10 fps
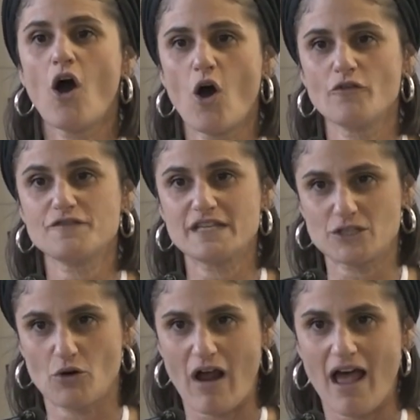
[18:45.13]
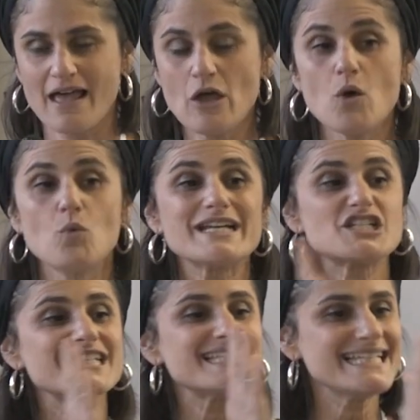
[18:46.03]
of the Torah,
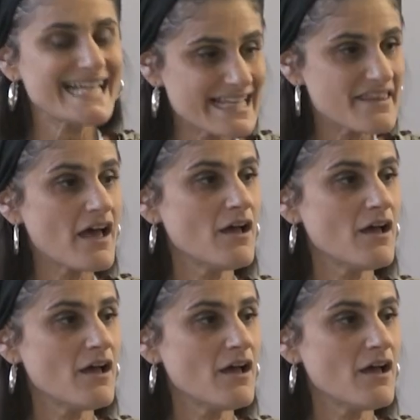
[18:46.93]
which is neither